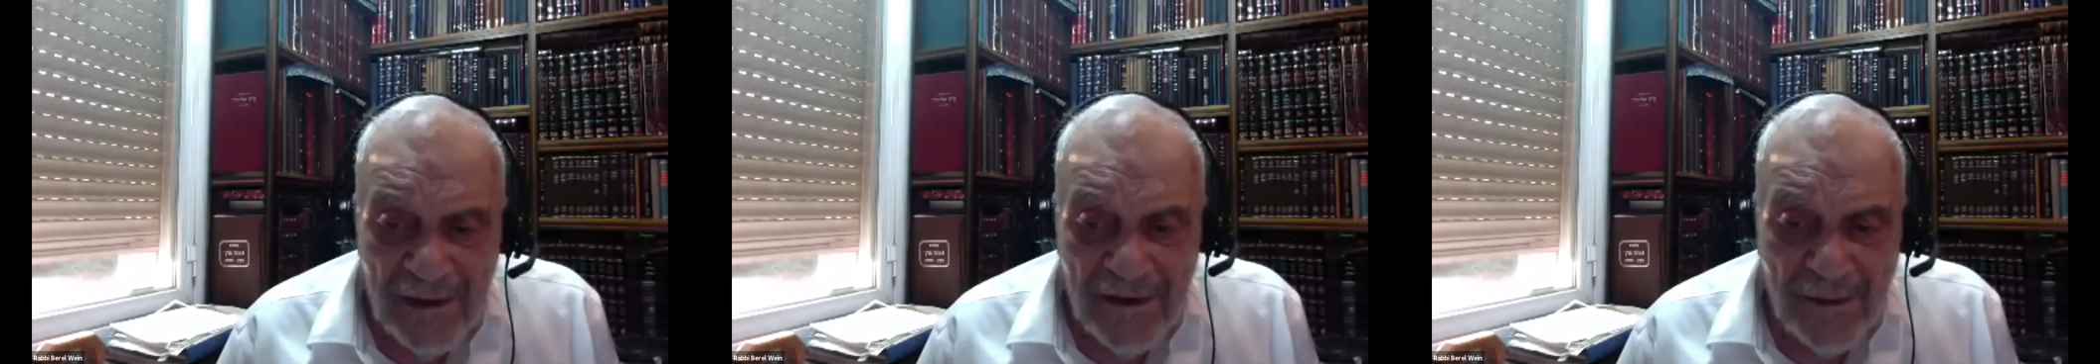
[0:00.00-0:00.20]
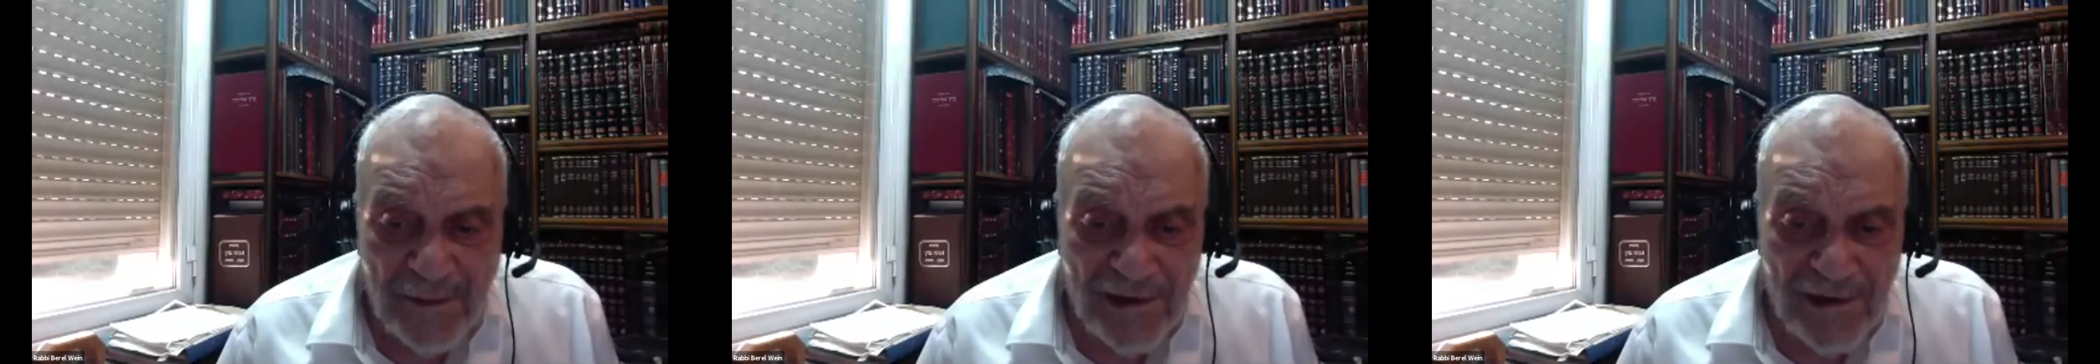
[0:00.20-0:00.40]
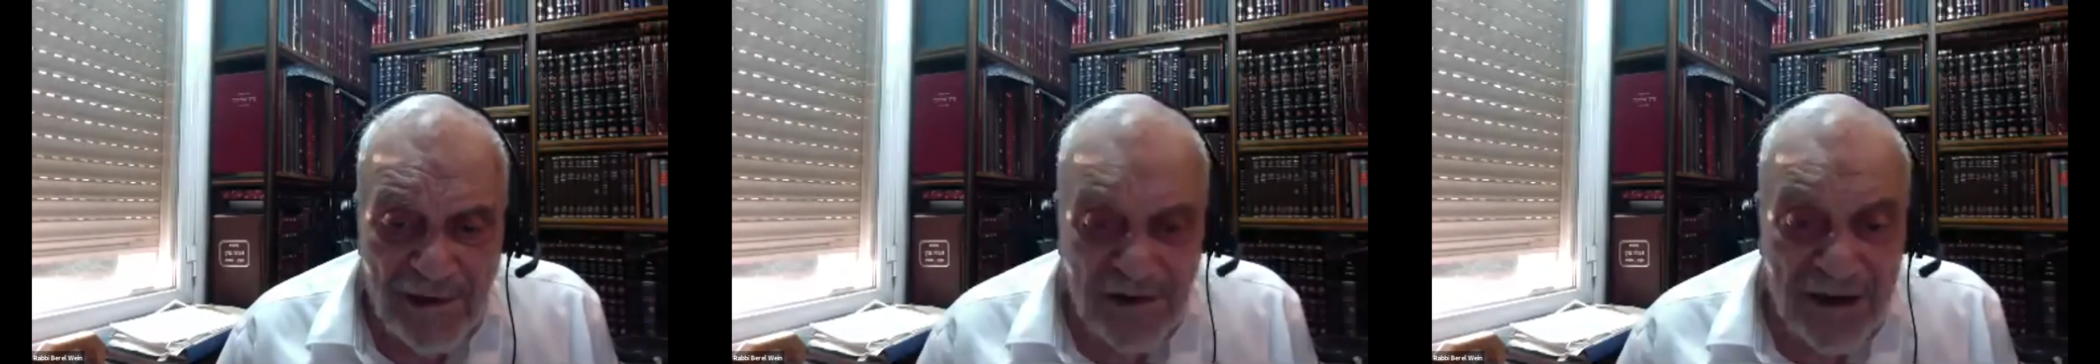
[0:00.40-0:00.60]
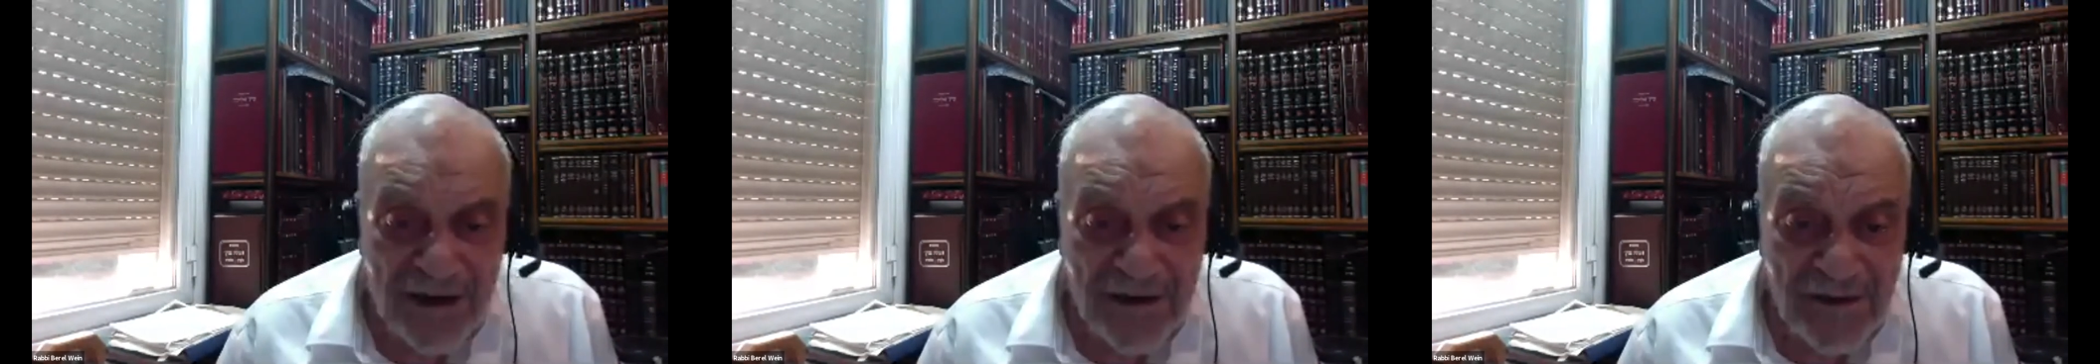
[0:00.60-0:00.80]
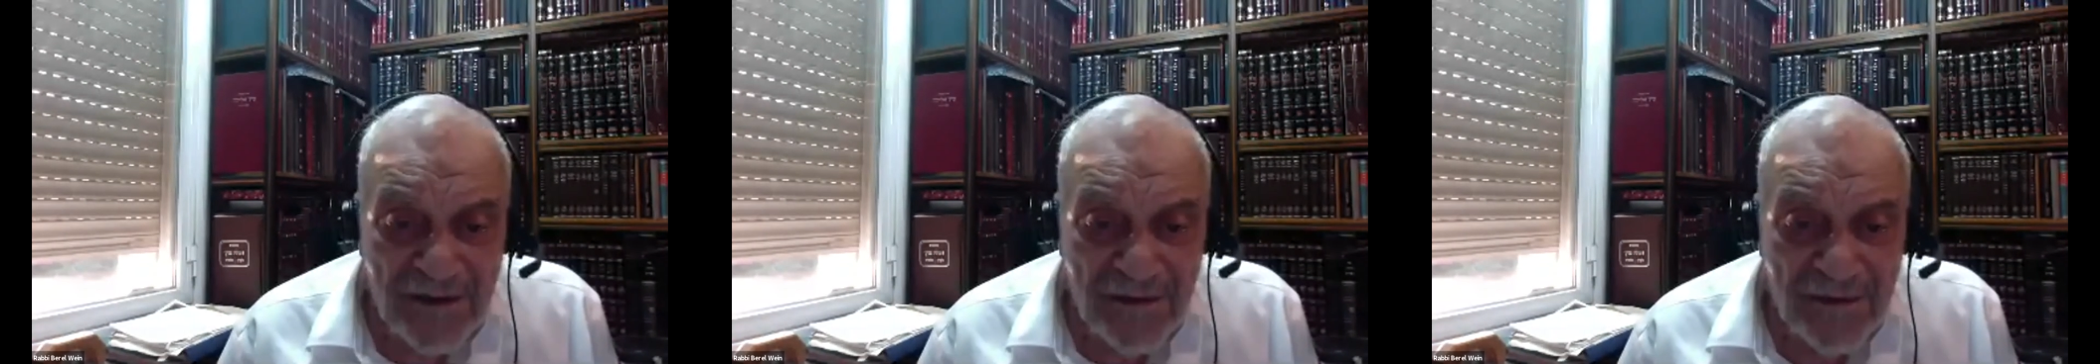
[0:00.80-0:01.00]
are
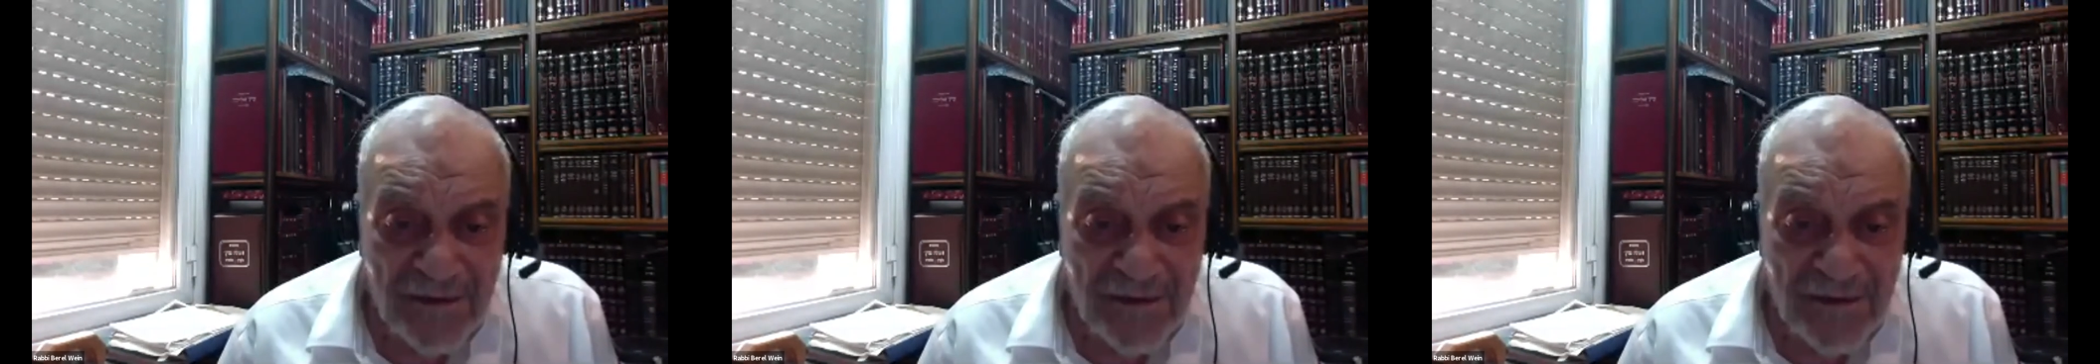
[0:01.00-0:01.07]
progressive.